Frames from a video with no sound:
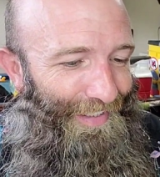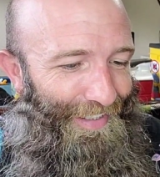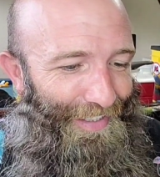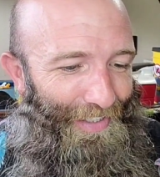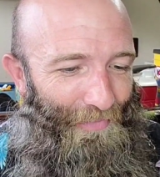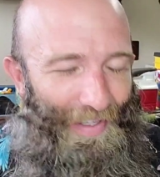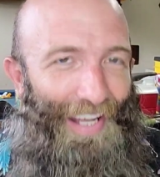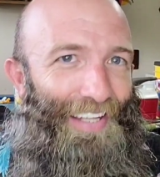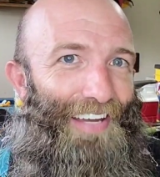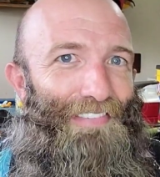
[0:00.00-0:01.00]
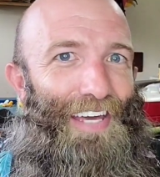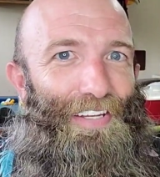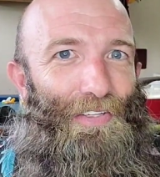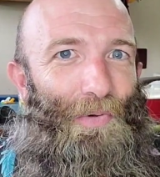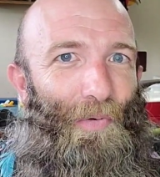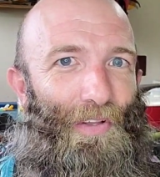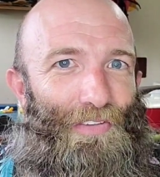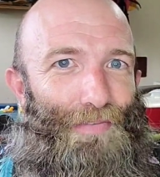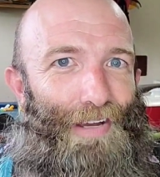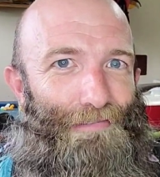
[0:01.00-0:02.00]
When I left out of New
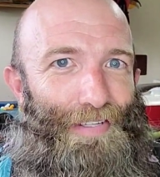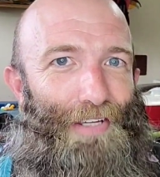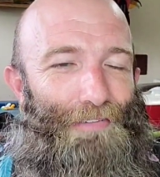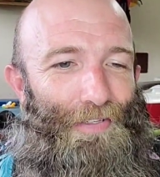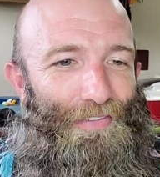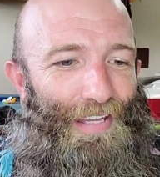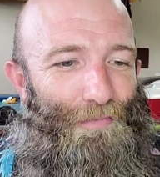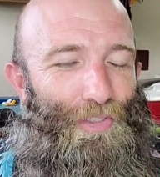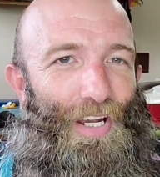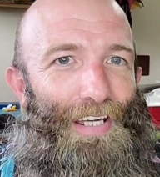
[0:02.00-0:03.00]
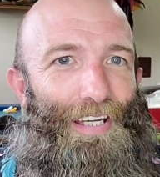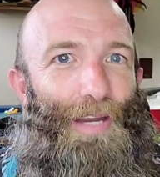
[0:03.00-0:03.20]
Orleans on my very first Amtrak,